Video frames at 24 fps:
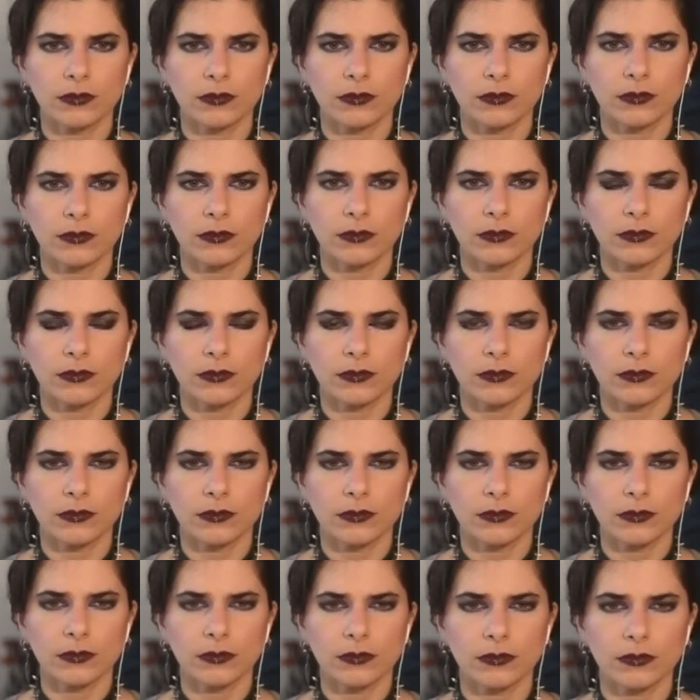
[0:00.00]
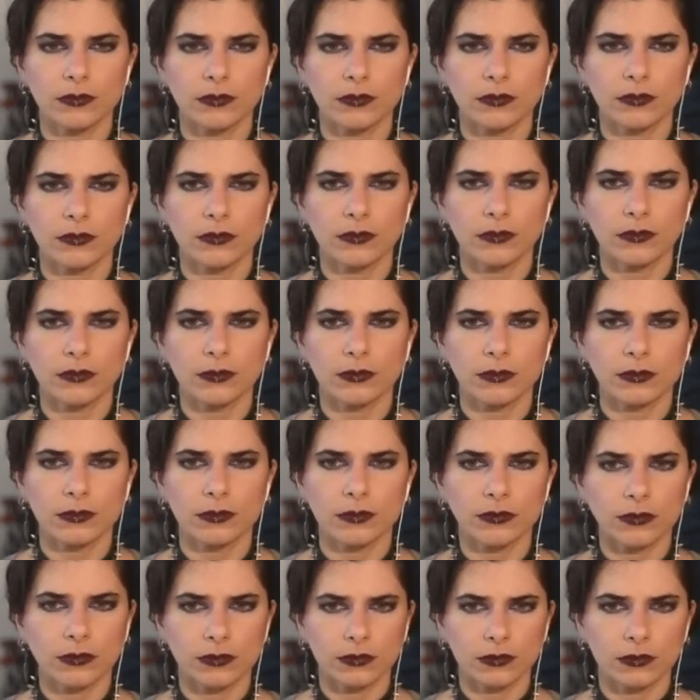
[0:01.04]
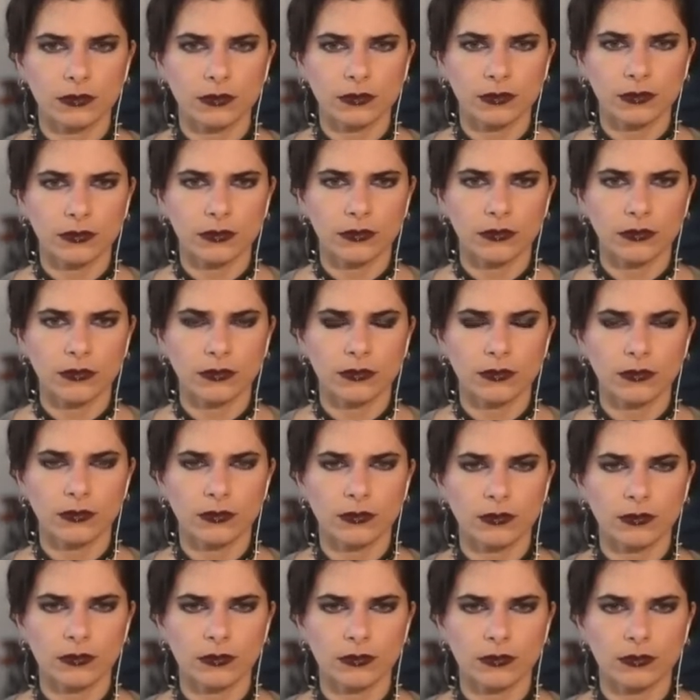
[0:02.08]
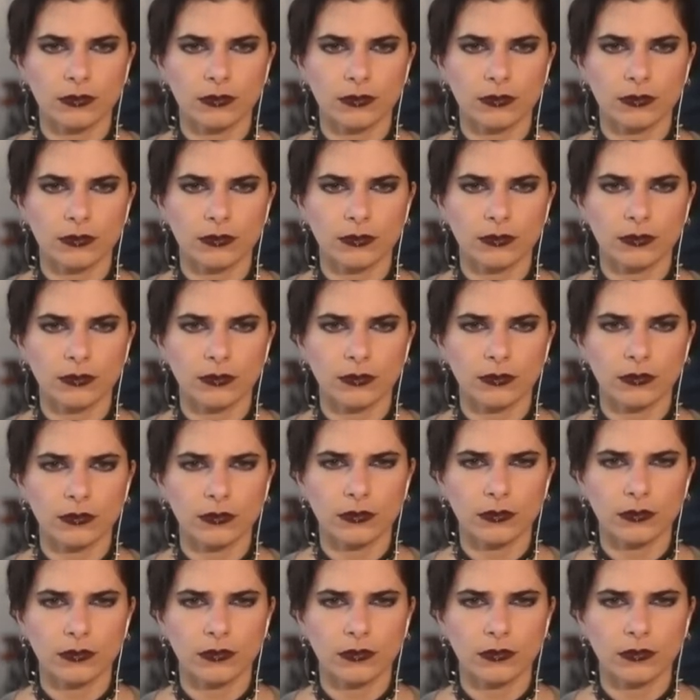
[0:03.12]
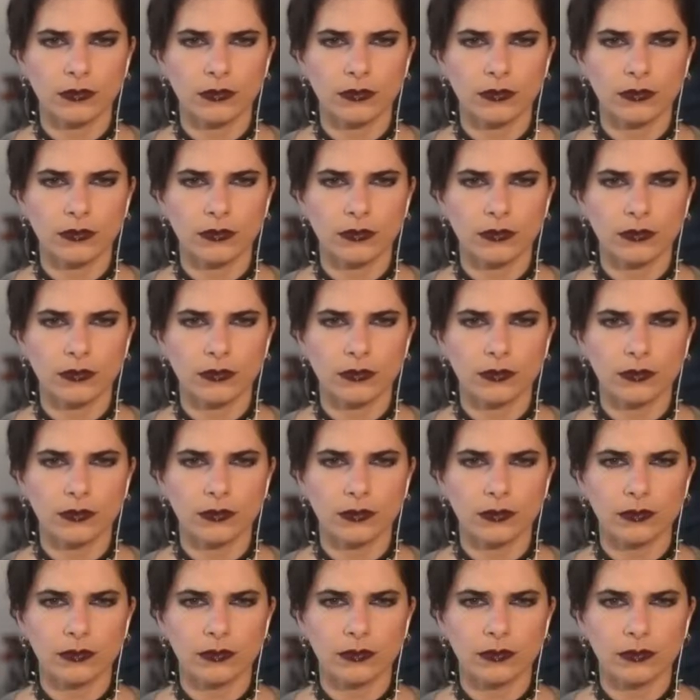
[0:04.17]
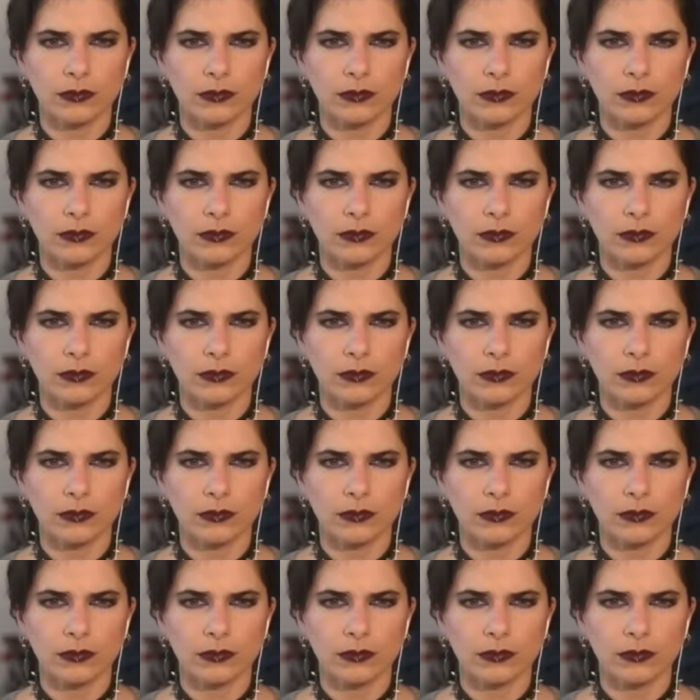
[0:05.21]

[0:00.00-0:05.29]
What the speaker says: No words are spoken by the person on screen.